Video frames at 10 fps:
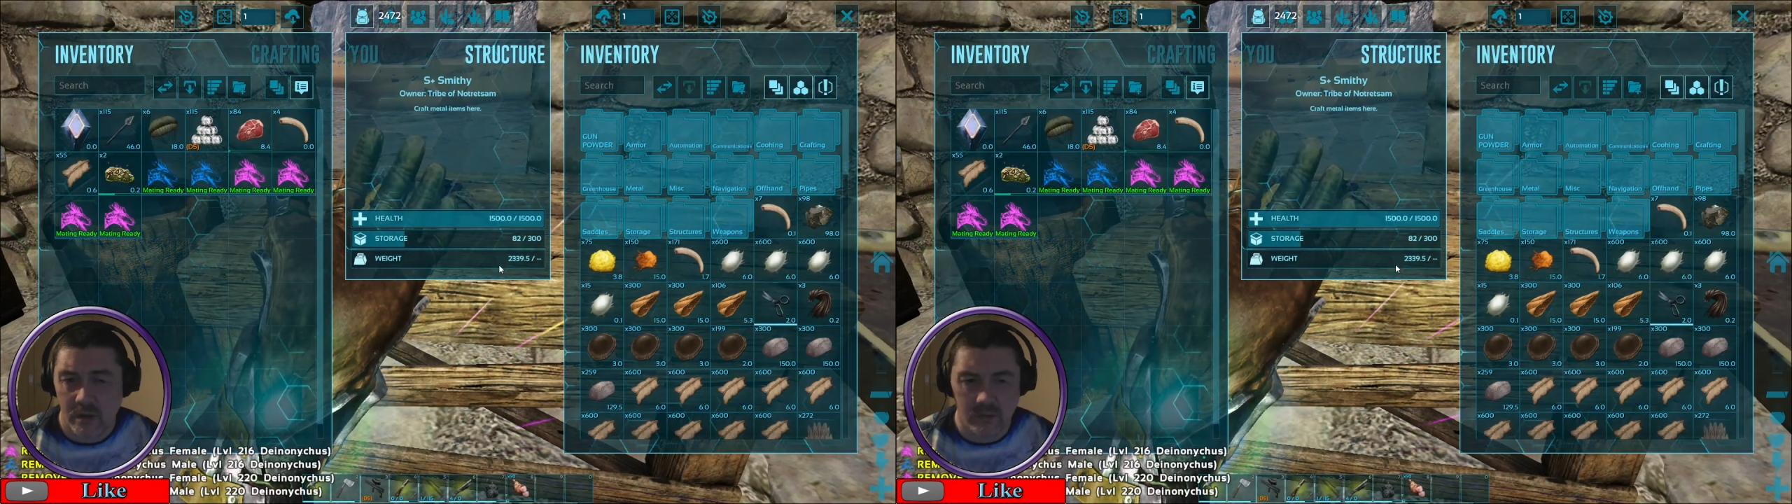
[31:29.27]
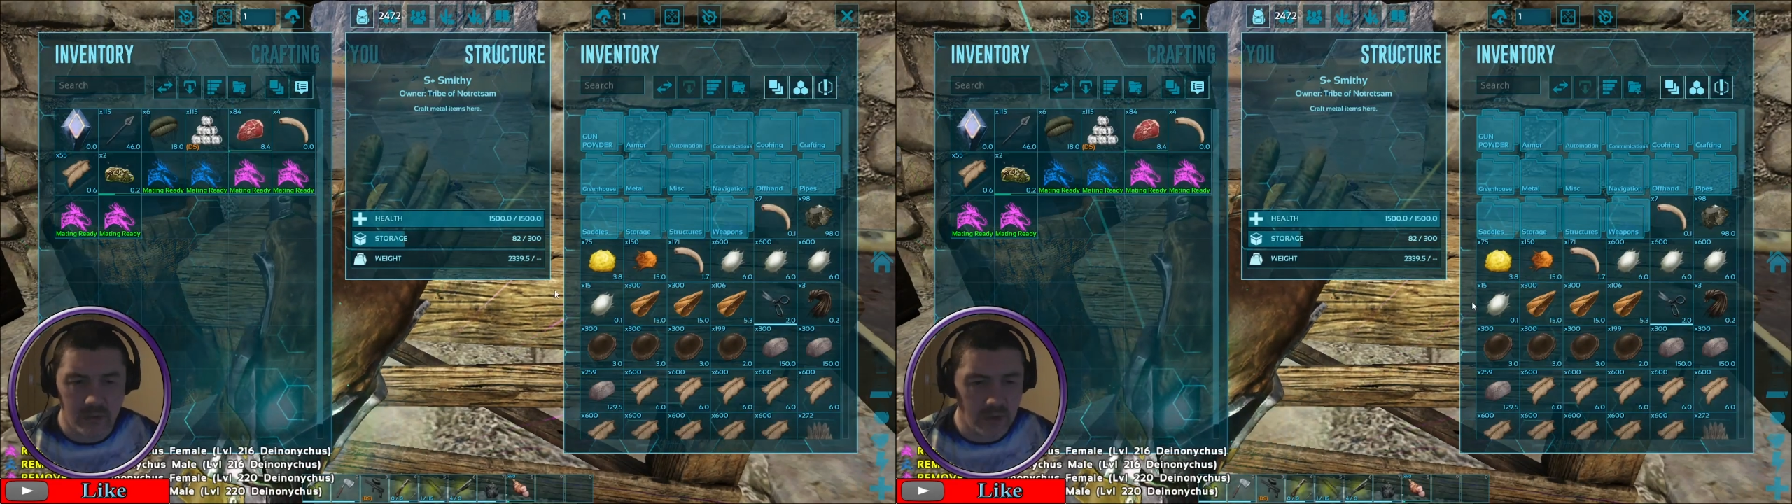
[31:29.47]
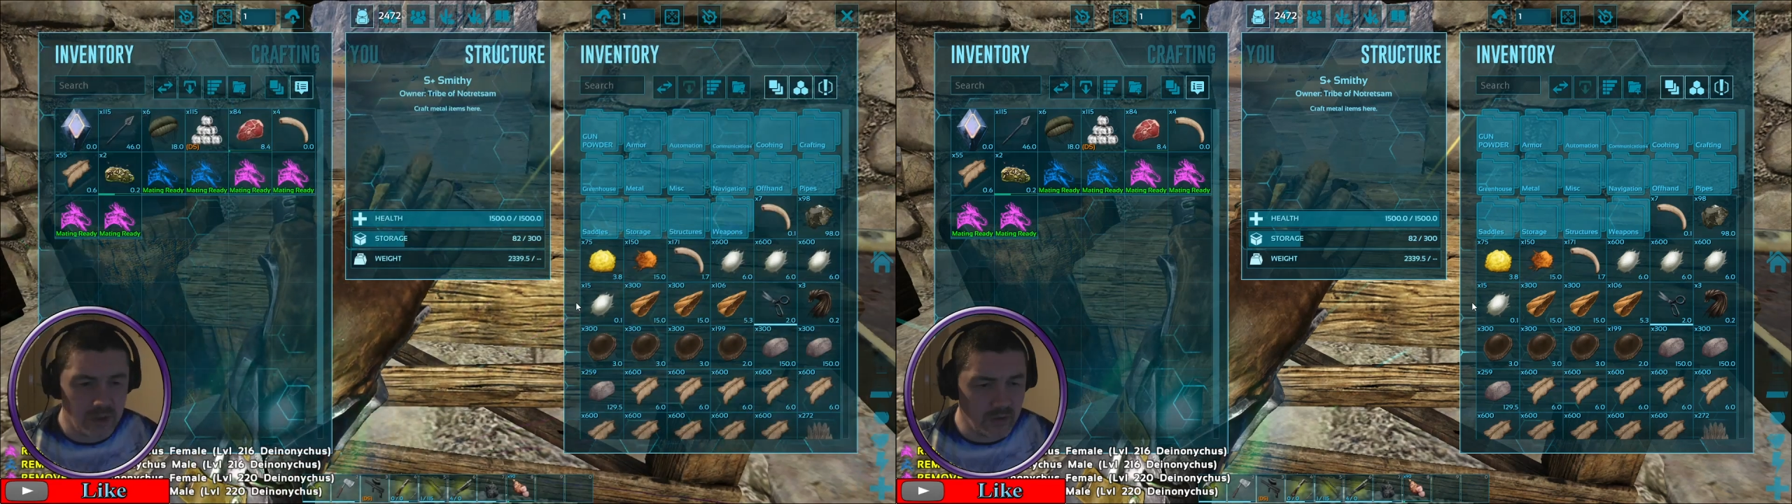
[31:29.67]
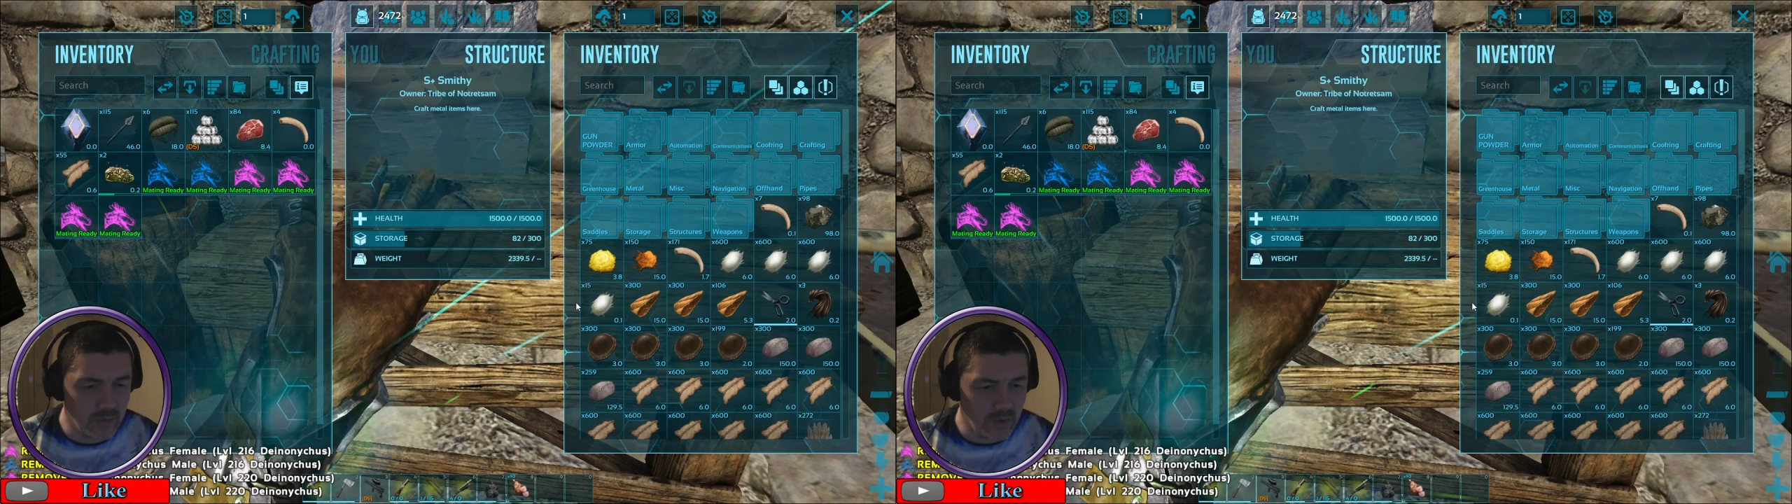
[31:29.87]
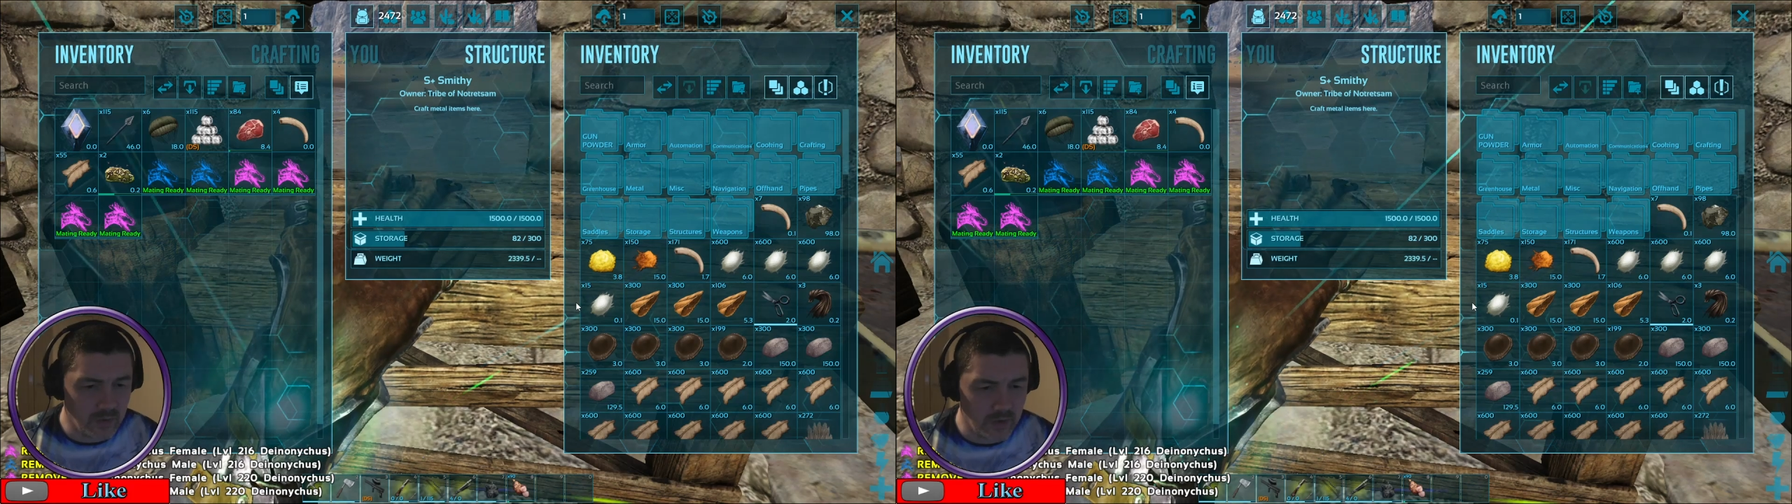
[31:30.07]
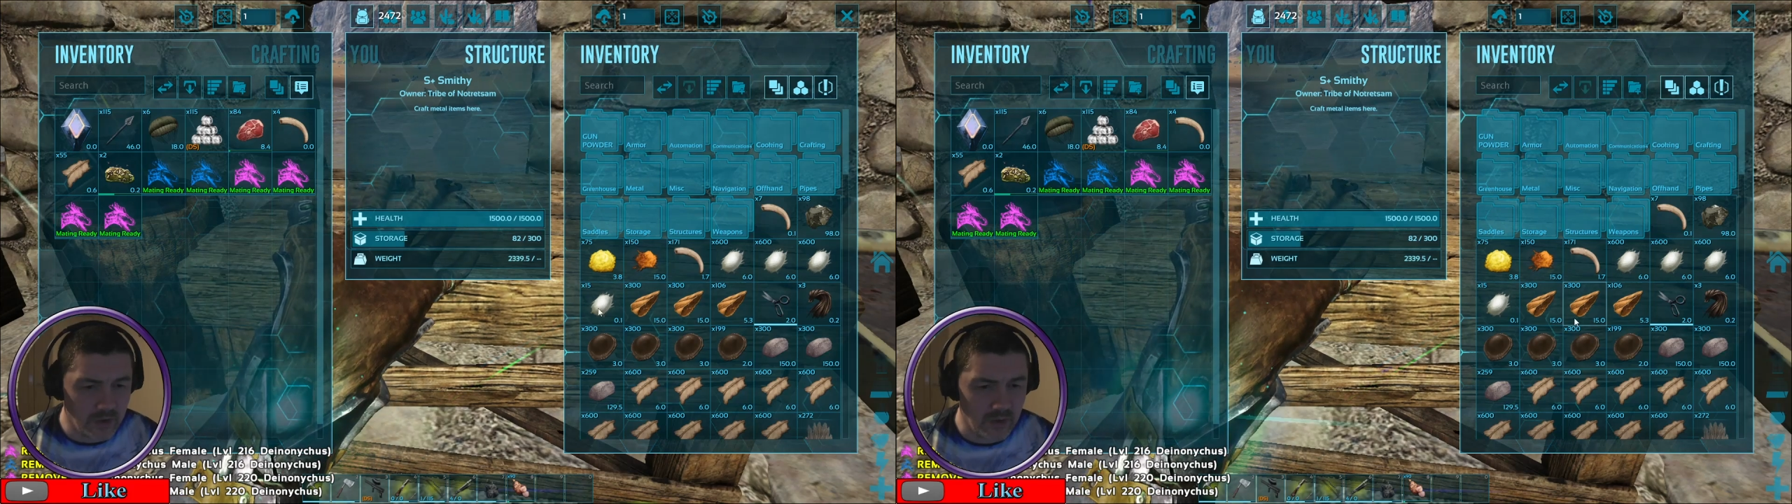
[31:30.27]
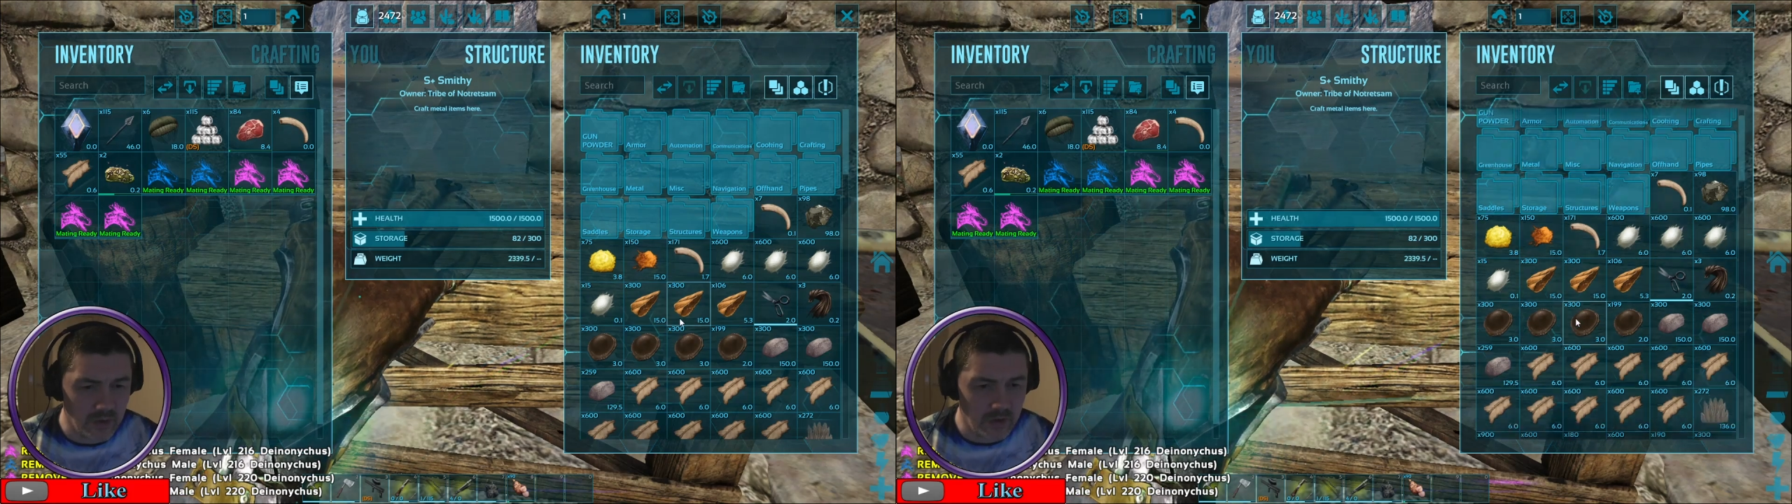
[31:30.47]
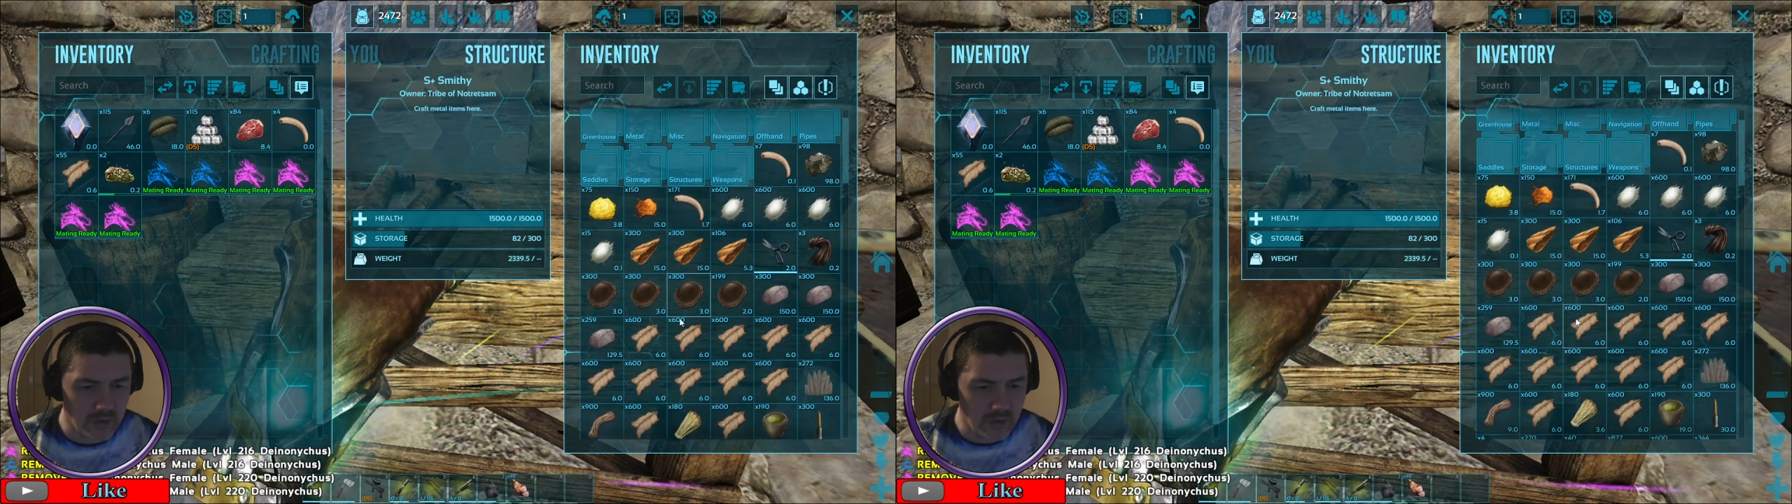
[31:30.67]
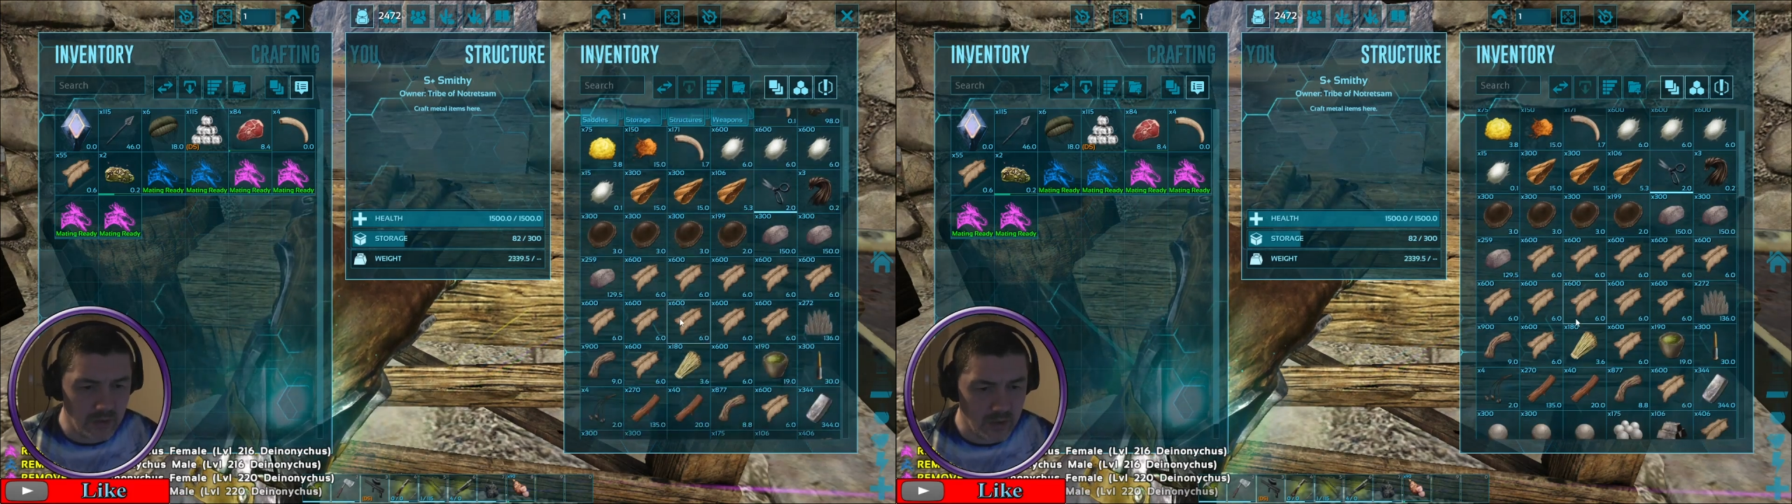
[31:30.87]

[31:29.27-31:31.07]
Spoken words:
Oh, that's not what I do at all.